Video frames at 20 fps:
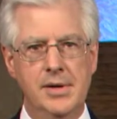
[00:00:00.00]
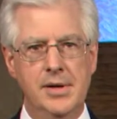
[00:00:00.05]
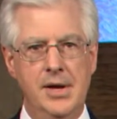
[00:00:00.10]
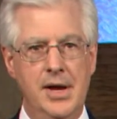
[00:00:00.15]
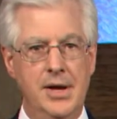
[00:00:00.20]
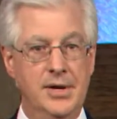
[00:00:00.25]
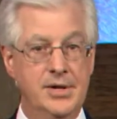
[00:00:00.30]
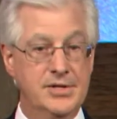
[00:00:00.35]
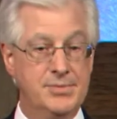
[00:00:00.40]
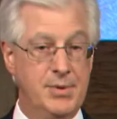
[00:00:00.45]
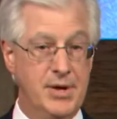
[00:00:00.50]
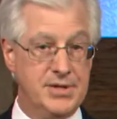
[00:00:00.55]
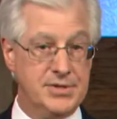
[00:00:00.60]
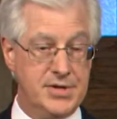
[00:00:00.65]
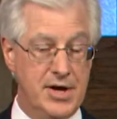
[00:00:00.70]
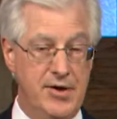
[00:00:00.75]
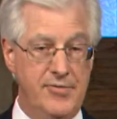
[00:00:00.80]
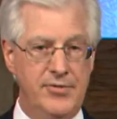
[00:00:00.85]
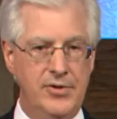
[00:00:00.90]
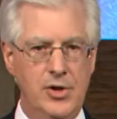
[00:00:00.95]
an expense
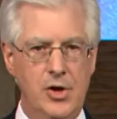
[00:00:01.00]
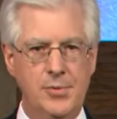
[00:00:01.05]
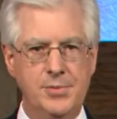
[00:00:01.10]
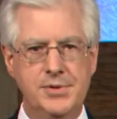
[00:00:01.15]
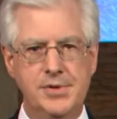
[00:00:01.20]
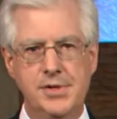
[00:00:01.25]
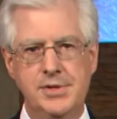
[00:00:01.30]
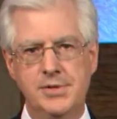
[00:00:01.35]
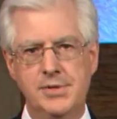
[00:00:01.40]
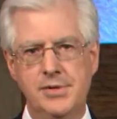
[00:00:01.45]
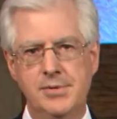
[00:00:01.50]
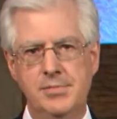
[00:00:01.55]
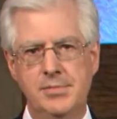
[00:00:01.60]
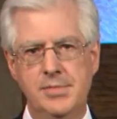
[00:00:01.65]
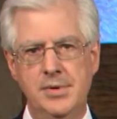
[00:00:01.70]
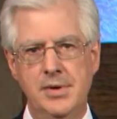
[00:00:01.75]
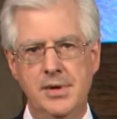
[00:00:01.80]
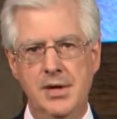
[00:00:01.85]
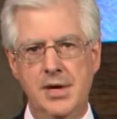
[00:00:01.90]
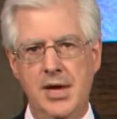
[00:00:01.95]
envelope system,
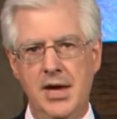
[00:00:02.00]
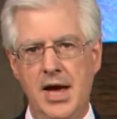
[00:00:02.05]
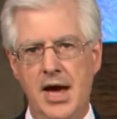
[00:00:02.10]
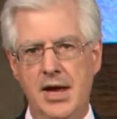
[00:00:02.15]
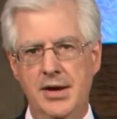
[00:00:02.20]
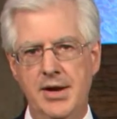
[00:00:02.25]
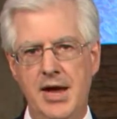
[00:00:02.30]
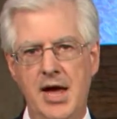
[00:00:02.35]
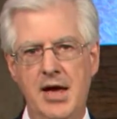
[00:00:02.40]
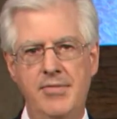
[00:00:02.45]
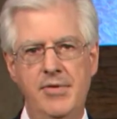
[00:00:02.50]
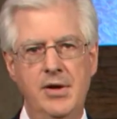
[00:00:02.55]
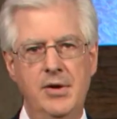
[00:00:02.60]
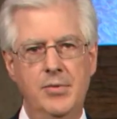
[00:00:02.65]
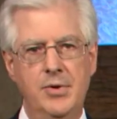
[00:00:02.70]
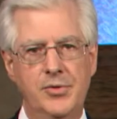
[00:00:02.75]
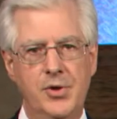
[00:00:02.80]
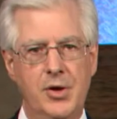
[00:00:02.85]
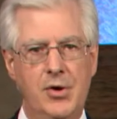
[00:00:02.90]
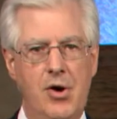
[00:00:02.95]
and having
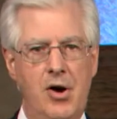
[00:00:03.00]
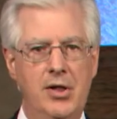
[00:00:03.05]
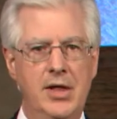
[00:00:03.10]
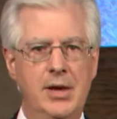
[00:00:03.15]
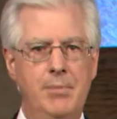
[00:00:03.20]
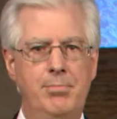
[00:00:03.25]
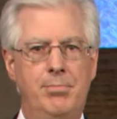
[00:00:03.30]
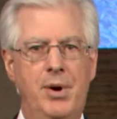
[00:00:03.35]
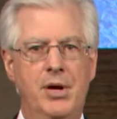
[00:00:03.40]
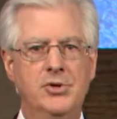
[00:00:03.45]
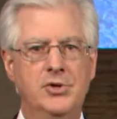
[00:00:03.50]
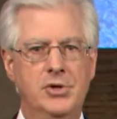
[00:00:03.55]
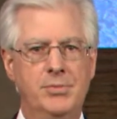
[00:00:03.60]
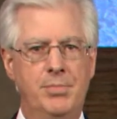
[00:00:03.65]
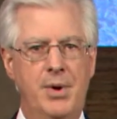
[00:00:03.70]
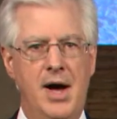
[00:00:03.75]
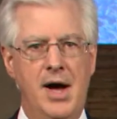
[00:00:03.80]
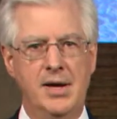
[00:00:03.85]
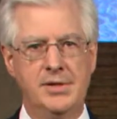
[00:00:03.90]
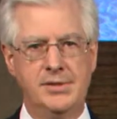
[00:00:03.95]
what they call a budget
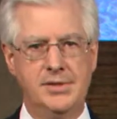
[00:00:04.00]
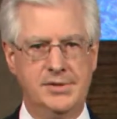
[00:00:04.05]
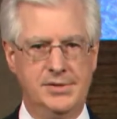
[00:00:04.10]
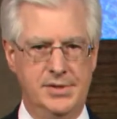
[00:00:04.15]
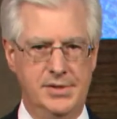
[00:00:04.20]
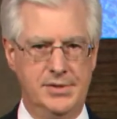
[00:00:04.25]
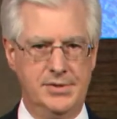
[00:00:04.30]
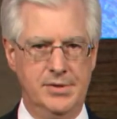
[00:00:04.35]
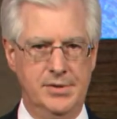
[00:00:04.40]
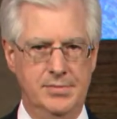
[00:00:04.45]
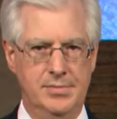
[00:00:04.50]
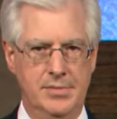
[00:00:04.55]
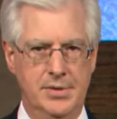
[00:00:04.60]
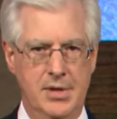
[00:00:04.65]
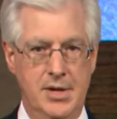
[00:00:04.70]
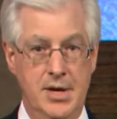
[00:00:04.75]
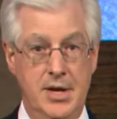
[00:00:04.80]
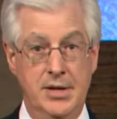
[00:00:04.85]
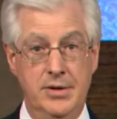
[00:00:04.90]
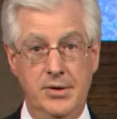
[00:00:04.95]
box system.
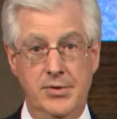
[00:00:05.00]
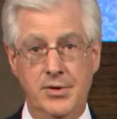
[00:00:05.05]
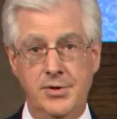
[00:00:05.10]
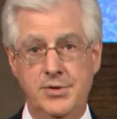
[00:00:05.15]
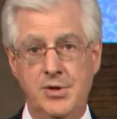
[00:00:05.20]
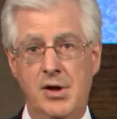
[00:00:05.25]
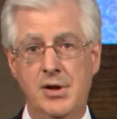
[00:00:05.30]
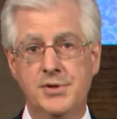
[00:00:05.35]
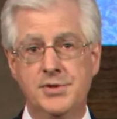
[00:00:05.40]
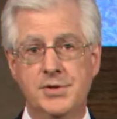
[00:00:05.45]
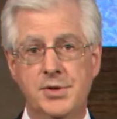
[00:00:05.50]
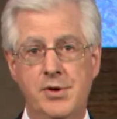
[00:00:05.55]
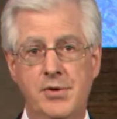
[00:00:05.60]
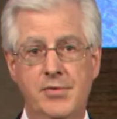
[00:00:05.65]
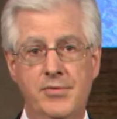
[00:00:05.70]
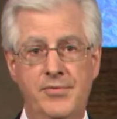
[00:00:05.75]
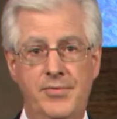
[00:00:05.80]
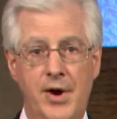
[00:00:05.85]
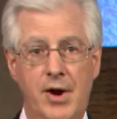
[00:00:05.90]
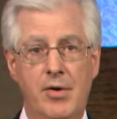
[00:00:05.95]
Now, there's
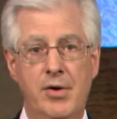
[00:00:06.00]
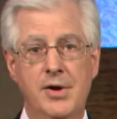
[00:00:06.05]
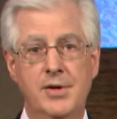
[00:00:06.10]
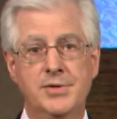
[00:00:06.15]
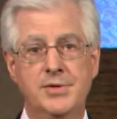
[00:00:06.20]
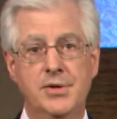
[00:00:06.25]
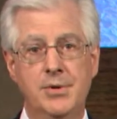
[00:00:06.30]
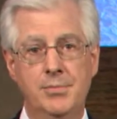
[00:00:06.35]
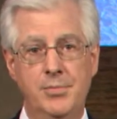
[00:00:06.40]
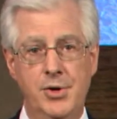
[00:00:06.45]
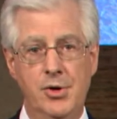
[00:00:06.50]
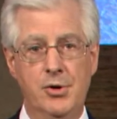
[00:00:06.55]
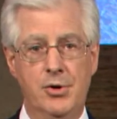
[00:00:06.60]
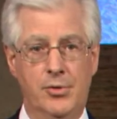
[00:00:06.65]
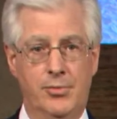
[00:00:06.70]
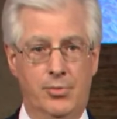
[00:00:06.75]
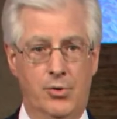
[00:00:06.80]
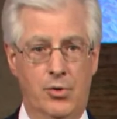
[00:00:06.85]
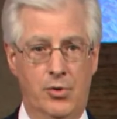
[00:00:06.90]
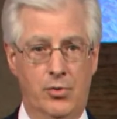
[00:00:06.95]
also various computer
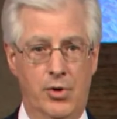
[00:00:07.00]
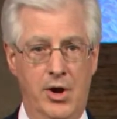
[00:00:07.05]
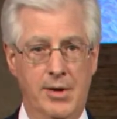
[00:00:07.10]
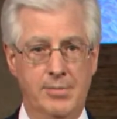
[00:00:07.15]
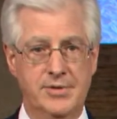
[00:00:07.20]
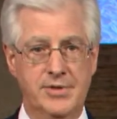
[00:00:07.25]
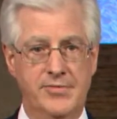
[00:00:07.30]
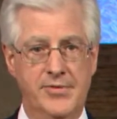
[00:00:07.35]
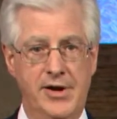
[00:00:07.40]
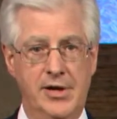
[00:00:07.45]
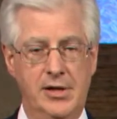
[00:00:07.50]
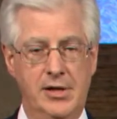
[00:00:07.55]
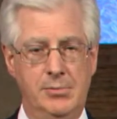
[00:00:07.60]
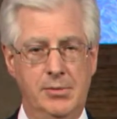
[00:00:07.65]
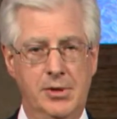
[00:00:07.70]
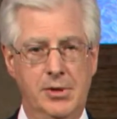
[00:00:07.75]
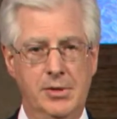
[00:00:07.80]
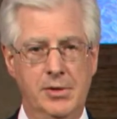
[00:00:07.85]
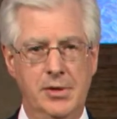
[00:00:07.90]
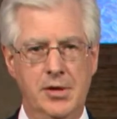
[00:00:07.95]
programs
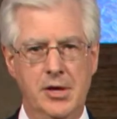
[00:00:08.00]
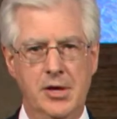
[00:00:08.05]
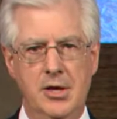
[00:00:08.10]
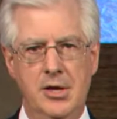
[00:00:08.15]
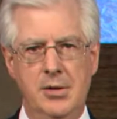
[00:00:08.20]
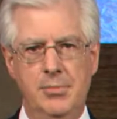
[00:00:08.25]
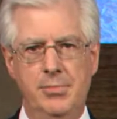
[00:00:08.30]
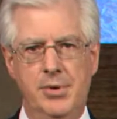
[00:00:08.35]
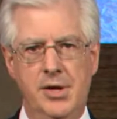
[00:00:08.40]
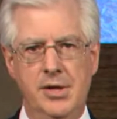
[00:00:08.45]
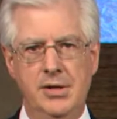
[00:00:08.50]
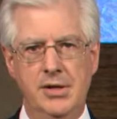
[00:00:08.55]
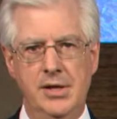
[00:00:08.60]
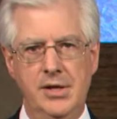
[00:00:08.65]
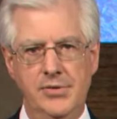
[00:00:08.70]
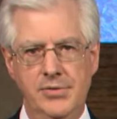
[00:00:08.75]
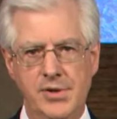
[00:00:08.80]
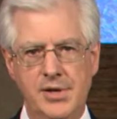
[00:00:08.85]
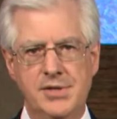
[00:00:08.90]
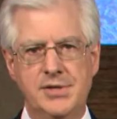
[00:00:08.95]
available, but
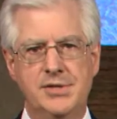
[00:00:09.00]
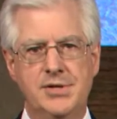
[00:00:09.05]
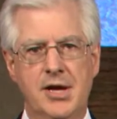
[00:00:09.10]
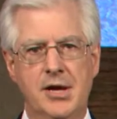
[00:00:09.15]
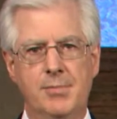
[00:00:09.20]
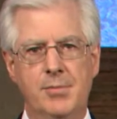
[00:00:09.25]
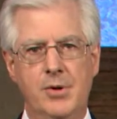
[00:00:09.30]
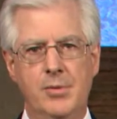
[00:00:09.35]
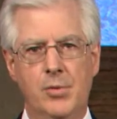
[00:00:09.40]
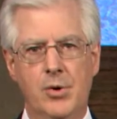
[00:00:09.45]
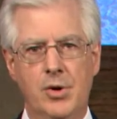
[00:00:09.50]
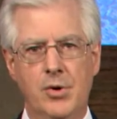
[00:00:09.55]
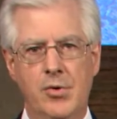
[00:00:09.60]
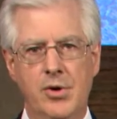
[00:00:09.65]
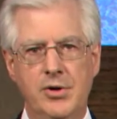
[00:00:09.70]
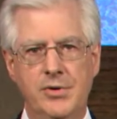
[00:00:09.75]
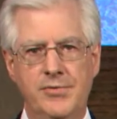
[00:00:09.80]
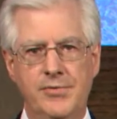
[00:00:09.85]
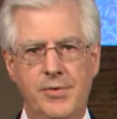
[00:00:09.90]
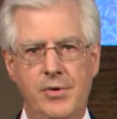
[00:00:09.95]
in this segment, we're
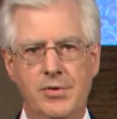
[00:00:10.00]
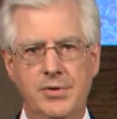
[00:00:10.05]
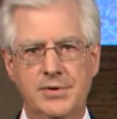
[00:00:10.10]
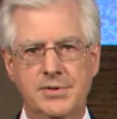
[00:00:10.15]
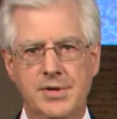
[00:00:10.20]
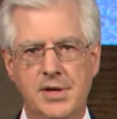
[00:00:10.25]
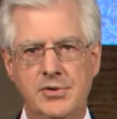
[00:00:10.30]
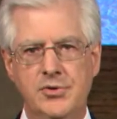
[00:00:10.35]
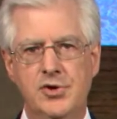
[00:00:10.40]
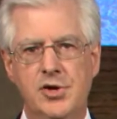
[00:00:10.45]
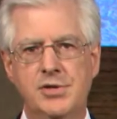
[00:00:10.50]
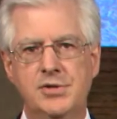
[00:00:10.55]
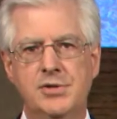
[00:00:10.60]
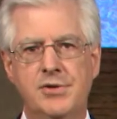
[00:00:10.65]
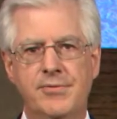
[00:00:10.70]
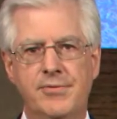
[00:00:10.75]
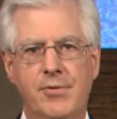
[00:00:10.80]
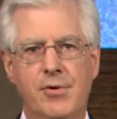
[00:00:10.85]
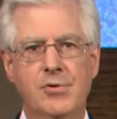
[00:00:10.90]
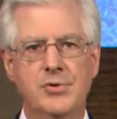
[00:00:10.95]
going to focus on just the
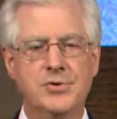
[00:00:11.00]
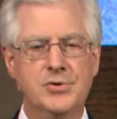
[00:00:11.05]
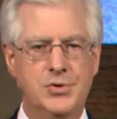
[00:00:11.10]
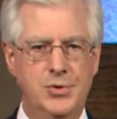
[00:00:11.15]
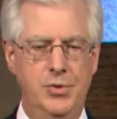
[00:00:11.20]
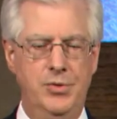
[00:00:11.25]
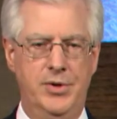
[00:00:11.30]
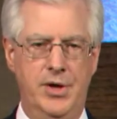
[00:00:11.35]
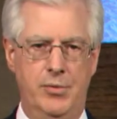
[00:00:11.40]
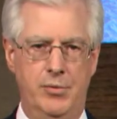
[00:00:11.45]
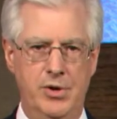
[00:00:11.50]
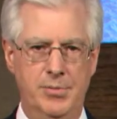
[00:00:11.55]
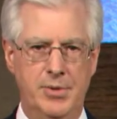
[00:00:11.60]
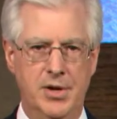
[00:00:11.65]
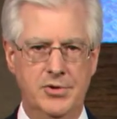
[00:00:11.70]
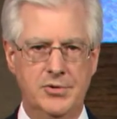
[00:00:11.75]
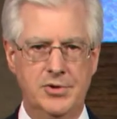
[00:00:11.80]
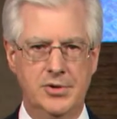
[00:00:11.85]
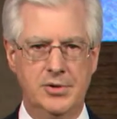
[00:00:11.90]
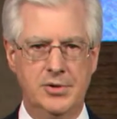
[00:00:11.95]
first two that we
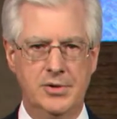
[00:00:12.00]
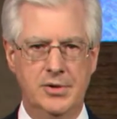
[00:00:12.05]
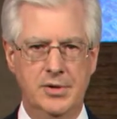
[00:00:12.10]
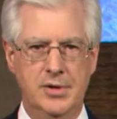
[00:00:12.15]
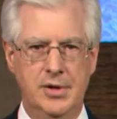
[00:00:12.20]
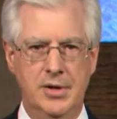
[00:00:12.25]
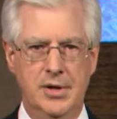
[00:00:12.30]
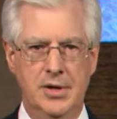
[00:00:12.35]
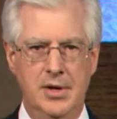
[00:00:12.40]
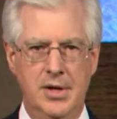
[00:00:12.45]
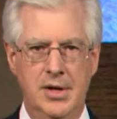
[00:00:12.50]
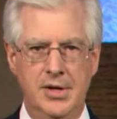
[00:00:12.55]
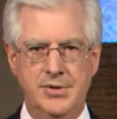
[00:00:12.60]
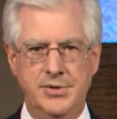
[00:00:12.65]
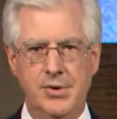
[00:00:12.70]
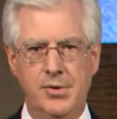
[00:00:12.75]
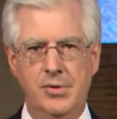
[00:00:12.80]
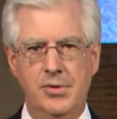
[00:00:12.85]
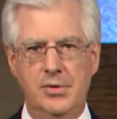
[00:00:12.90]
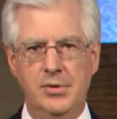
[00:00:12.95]
mentioned.
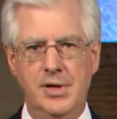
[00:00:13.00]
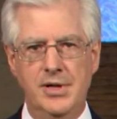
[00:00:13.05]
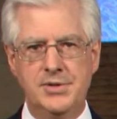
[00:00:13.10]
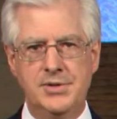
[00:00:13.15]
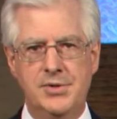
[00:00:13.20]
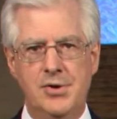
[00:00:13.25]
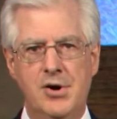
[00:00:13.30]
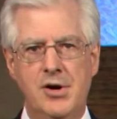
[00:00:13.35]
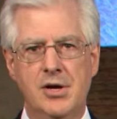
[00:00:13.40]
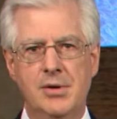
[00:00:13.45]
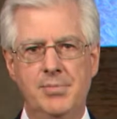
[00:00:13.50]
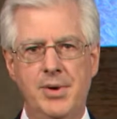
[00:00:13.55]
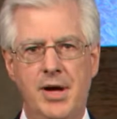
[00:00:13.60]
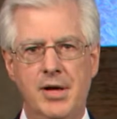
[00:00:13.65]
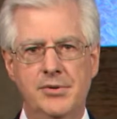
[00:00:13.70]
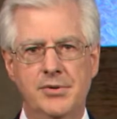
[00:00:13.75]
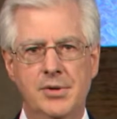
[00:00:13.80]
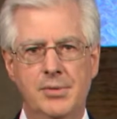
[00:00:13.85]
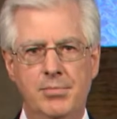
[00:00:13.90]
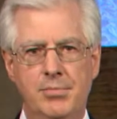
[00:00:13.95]
So let's talk
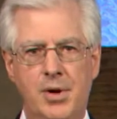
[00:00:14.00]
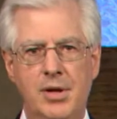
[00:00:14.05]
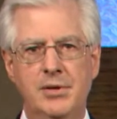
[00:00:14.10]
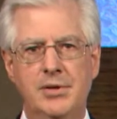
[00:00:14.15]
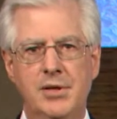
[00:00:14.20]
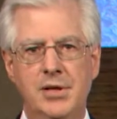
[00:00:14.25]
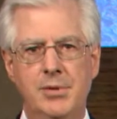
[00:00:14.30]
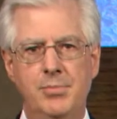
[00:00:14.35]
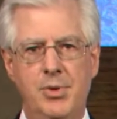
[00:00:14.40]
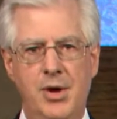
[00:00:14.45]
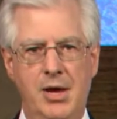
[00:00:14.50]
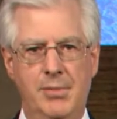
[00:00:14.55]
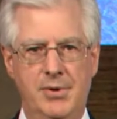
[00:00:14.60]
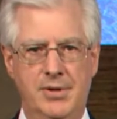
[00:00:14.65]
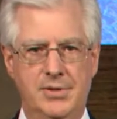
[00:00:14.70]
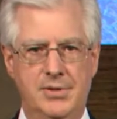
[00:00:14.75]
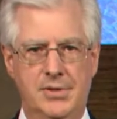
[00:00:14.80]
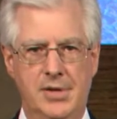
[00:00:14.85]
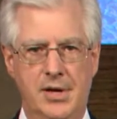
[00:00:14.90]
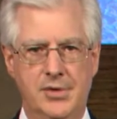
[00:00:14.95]
about the monthly
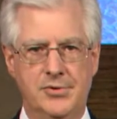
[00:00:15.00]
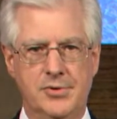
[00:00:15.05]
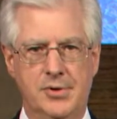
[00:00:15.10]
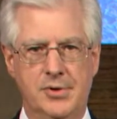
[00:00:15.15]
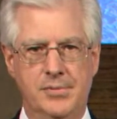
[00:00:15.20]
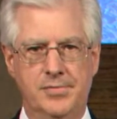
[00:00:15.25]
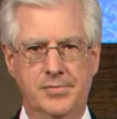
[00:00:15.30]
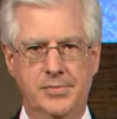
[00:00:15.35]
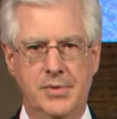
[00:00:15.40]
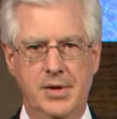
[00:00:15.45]
payment schedule.